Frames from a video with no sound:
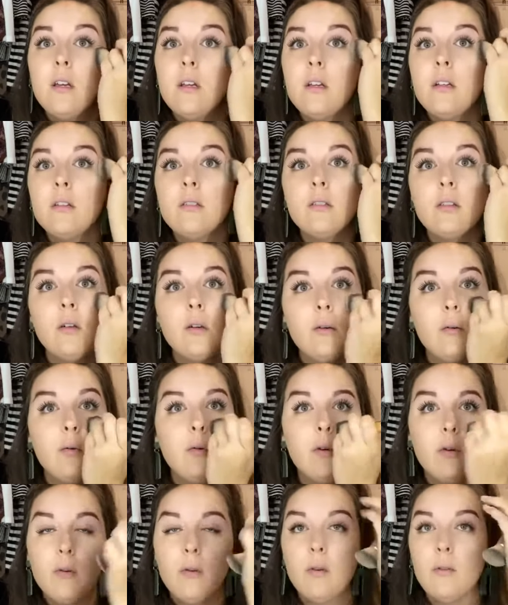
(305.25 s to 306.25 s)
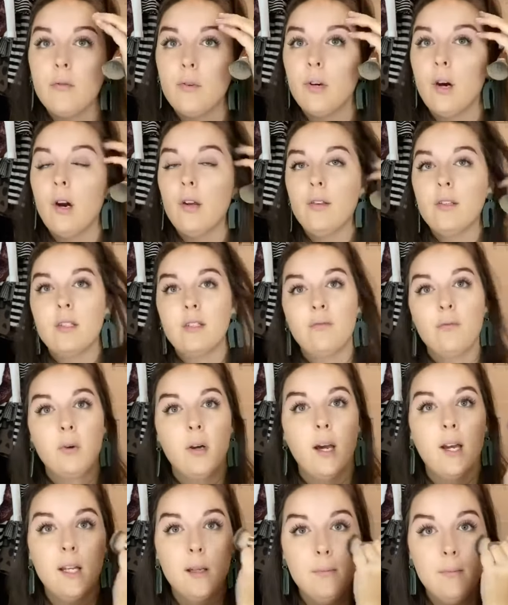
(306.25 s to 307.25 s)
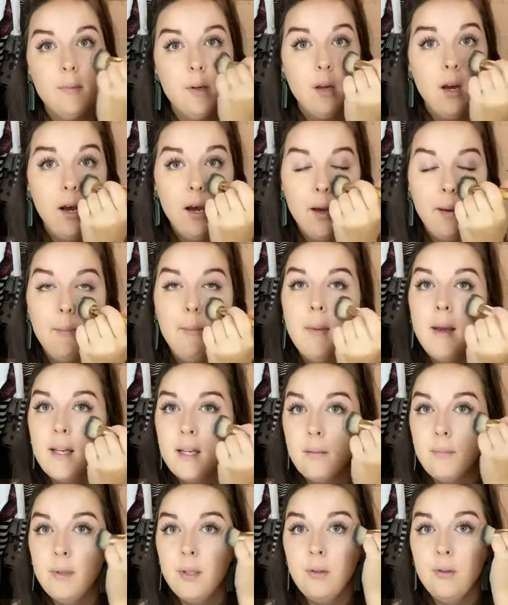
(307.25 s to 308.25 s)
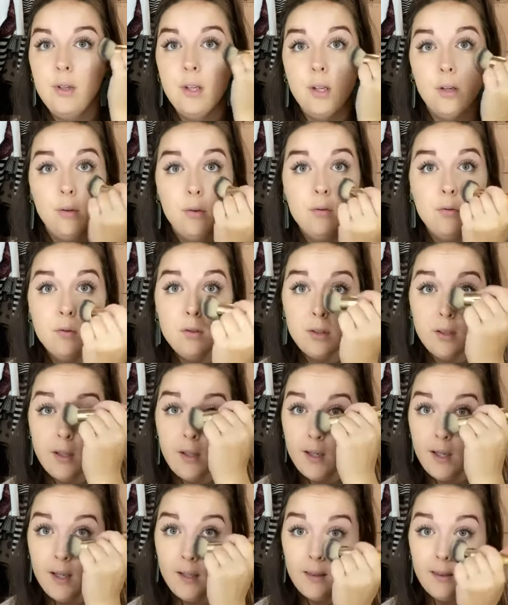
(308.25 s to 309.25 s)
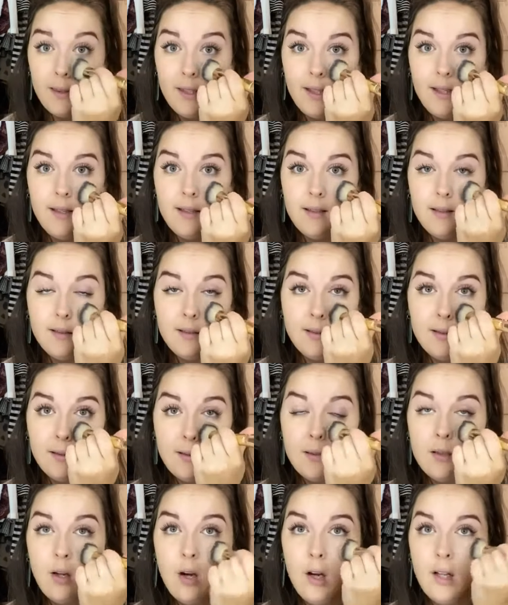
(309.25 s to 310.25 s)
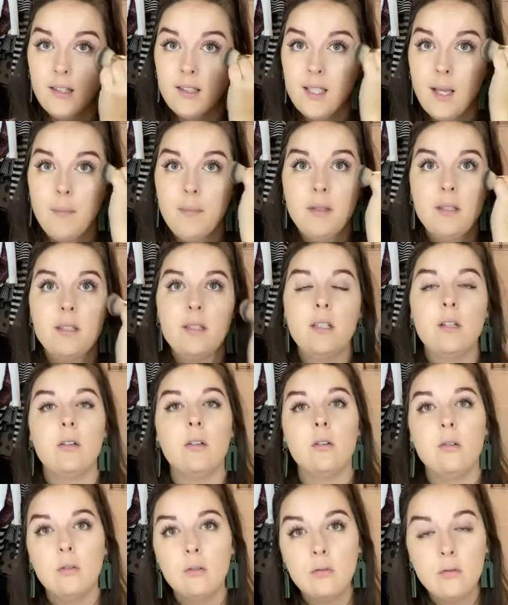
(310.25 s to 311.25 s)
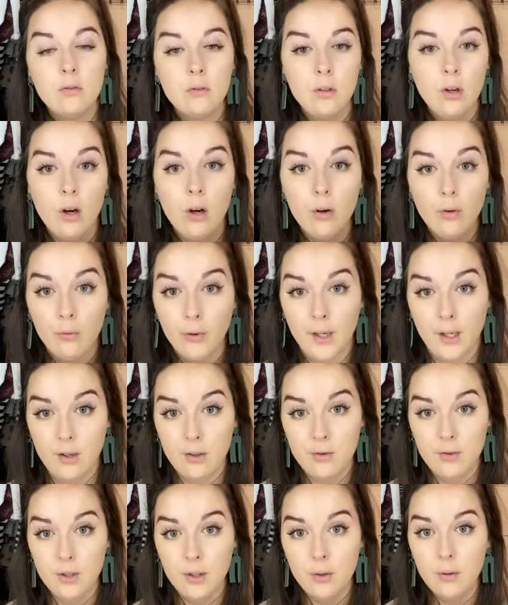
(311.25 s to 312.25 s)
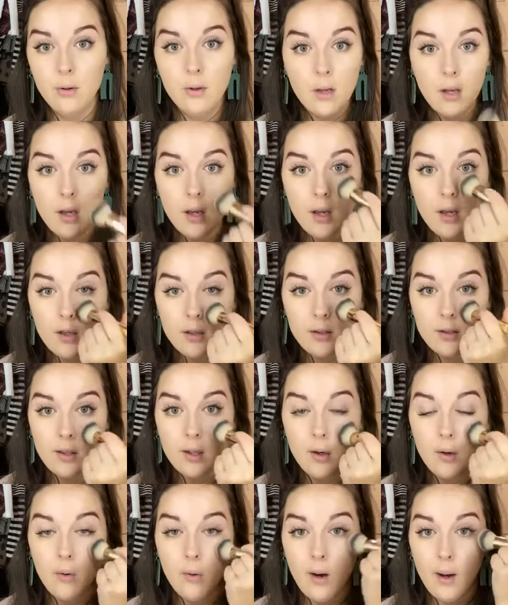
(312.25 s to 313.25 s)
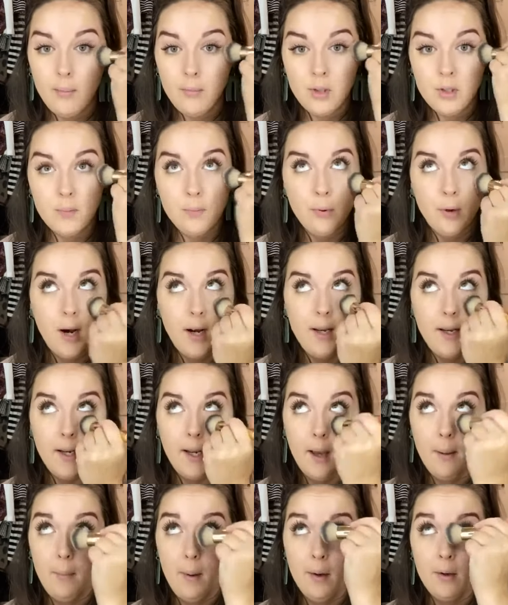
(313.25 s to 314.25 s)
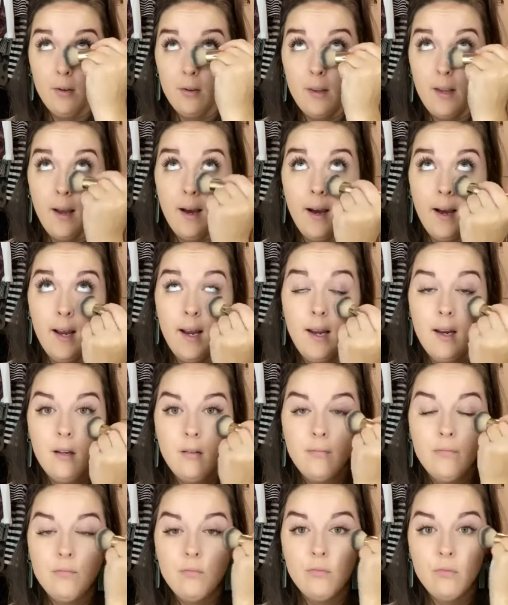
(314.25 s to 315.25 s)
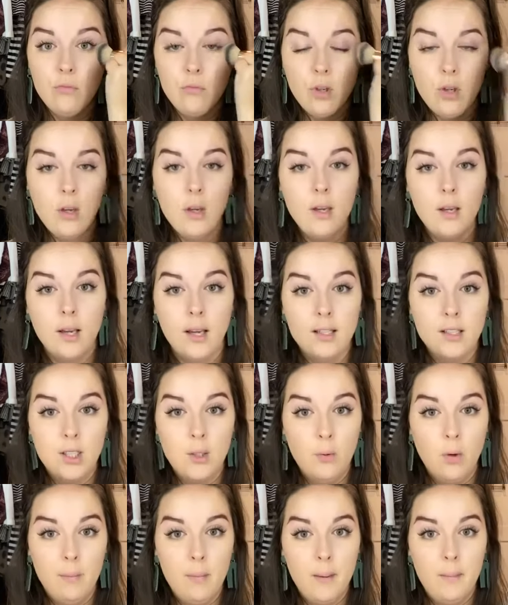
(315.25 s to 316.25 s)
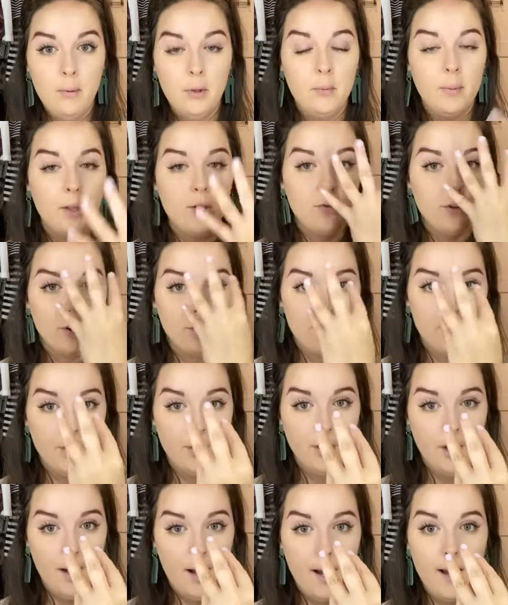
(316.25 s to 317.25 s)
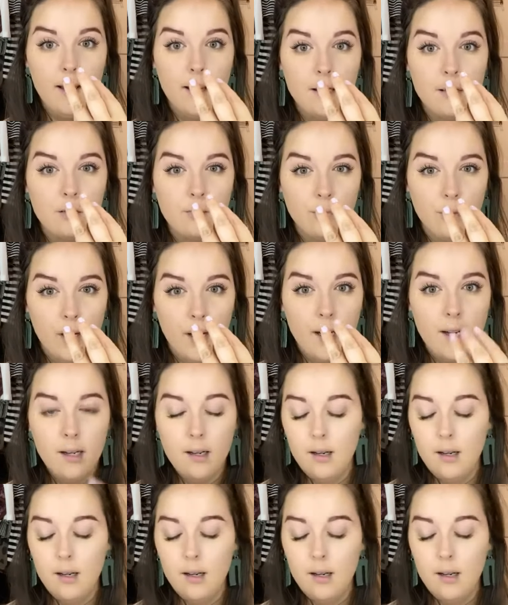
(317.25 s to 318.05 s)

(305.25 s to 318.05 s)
So regardless of what kind of makeup you use, these concepts still ring true. So I'm just brightening up under the eye because you want people to be drawn to your eyes, right?